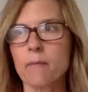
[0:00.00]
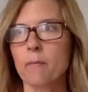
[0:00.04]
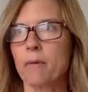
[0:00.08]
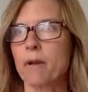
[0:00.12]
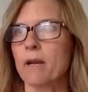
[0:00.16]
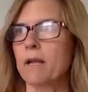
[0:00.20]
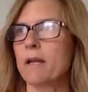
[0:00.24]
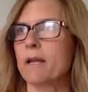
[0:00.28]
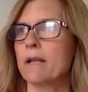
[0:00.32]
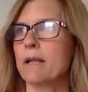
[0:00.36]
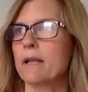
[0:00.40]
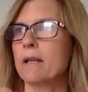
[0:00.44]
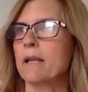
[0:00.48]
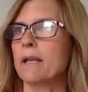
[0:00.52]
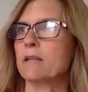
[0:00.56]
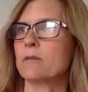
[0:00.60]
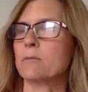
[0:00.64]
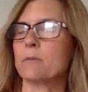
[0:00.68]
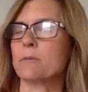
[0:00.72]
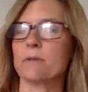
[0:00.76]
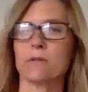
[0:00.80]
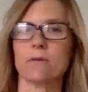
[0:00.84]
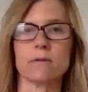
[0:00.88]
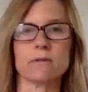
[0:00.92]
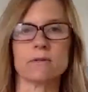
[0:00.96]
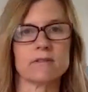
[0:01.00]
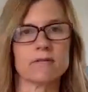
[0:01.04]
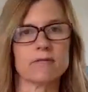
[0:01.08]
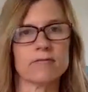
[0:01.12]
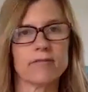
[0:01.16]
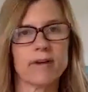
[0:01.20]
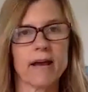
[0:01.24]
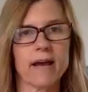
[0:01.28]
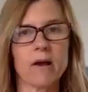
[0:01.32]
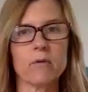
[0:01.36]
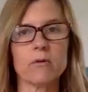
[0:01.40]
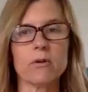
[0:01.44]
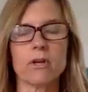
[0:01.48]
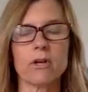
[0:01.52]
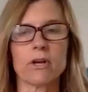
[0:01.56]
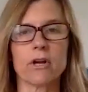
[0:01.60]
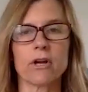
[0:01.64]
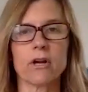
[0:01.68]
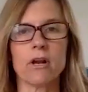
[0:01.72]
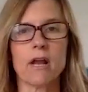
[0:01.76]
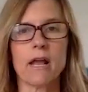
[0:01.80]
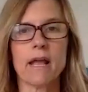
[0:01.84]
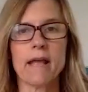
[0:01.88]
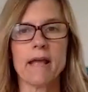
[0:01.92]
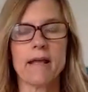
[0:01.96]
want to connect with you as a
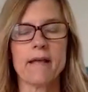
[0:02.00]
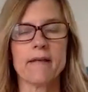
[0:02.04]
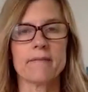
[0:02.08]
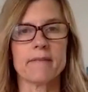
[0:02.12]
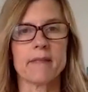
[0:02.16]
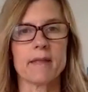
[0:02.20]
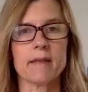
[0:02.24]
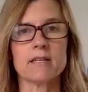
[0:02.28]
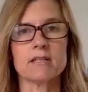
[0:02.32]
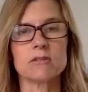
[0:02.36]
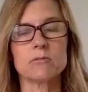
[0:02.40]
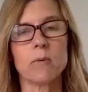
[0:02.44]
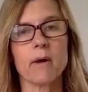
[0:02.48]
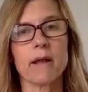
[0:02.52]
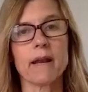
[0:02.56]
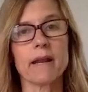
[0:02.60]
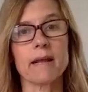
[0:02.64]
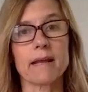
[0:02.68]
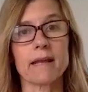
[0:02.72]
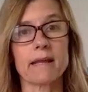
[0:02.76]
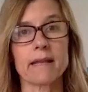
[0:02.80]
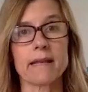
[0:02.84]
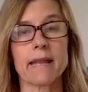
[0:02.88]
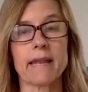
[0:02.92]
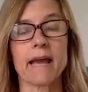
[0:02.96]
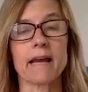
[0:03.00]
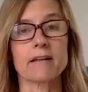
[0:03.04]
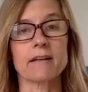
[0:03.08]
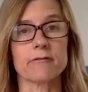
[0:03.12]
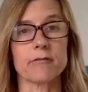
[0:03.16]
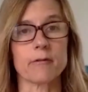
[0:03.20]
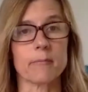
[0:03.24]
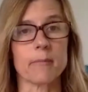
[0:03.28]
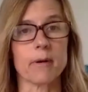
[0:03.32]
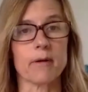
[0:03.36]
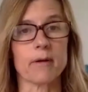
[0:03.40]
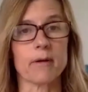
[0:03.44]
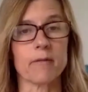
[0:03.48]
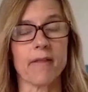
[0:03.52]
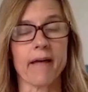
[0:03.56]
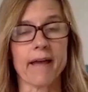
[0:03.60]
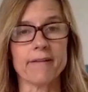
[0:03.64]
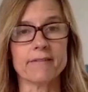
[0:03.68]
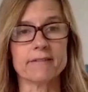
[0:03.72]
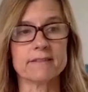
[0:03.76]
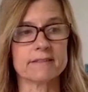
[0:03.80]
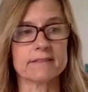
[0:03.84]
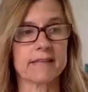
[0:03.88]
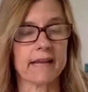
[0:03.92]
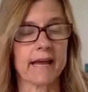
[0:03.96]
founder. They just want to connect from a
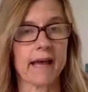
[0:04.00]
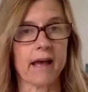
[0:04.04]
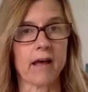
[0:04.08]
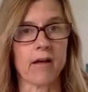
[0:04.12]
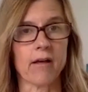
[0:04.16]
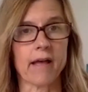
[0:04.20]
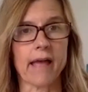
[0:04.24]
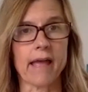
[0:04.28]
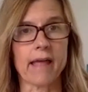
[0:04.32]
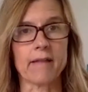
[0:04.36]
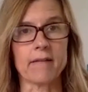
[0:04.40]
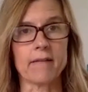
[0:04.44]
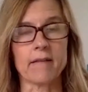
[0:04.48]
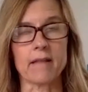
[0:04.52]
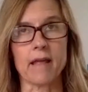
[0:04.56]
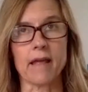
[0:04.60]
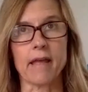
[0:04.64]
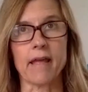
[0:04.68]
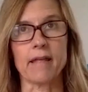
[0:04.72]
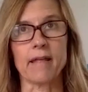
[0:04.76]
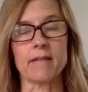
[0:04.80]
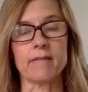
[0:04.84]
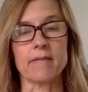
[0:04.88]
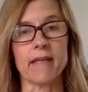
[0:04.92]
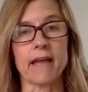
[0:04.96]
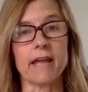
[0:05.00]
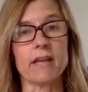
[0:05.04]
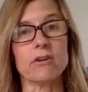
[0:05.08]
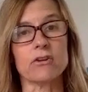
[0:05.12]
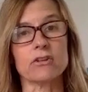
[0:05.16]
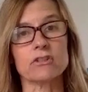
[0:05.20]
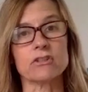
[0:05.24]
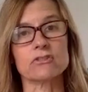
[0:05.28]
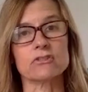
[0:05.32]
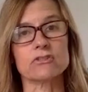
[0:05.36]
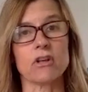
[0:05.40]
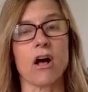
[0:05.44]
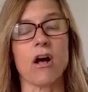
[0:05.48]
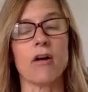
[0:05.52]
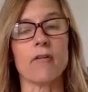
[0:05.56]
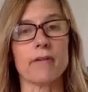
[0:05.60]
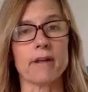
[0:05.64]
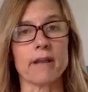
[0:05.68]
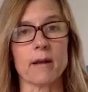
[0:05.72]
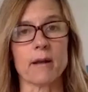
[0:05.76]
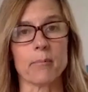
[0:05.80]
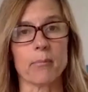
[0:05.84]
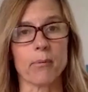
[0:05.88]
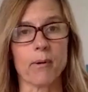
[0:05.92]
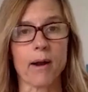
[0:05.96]
lifestyle and that you're
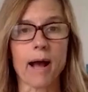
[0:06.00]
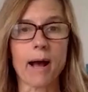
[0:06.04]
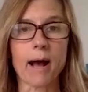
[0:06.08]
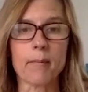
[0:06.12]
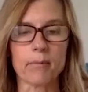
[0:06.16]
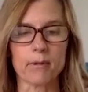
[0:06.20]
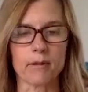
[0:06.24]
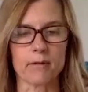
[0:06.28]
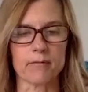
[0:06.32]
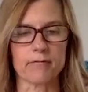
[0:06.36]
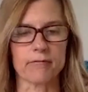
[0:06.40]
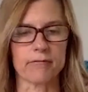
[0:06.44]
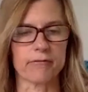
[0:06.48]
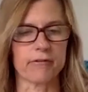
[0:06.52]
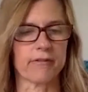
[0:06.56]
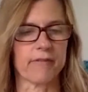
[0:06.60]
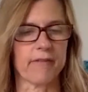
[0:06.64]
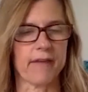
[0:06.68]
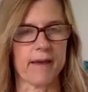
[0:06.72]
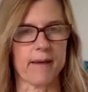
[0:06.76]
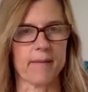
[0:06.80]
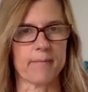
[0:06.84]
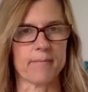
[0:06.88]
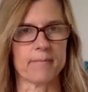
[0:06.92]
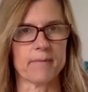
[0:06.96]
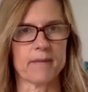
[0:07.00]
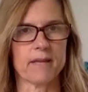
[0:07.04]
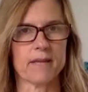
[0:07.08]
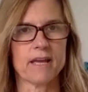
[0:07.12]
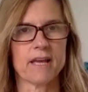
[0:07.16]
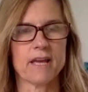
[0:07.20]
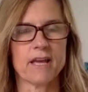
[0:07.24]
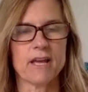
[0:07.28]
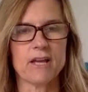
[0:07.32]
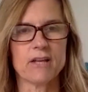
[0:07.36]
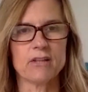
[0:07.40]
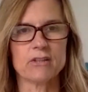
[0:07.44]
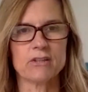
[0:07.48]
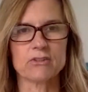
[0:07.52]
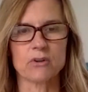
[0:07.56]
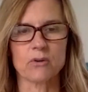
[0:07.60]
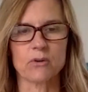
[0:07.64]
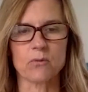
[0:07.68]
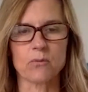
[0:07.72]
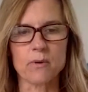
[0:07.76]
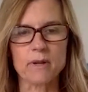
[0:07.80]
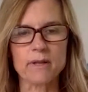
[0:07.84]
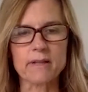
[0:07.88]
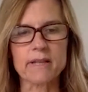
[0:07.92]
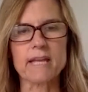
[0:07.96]
solving a problem for them. So
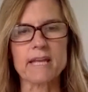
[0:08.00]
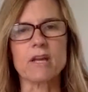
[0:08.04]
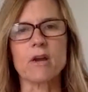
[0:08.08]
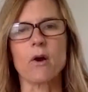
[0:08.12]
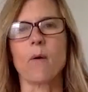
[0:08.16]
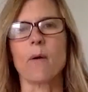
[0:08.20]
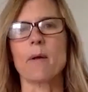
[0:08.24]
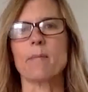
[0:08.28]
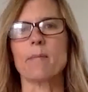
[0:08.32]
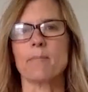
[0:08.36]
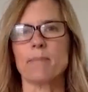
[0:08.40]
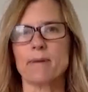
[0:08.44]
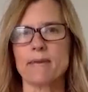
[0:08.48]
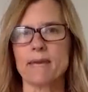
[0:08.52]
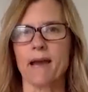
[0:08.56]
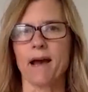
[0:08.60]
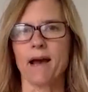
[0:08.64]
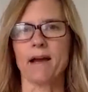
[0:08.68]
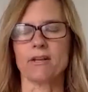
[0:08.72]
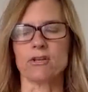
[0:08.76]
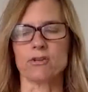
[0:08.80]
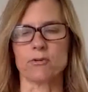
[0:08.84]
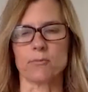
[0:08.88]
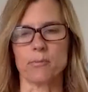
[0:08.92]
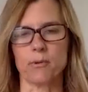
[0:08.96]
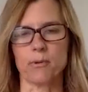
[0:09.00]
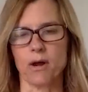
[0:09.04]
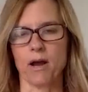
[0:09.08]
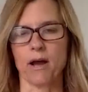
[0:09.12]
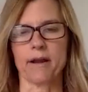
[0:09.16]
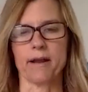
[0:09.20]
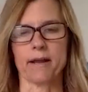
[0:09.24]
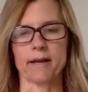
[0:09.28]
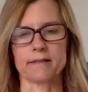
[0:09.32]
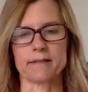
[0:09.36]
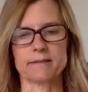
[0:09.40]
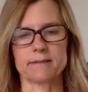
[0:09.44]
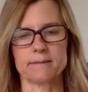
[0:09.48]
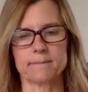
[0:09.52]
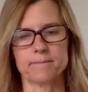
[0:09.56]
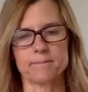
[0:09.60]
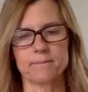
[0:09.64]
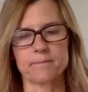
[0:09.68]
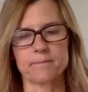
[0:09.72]
really going beyond your product.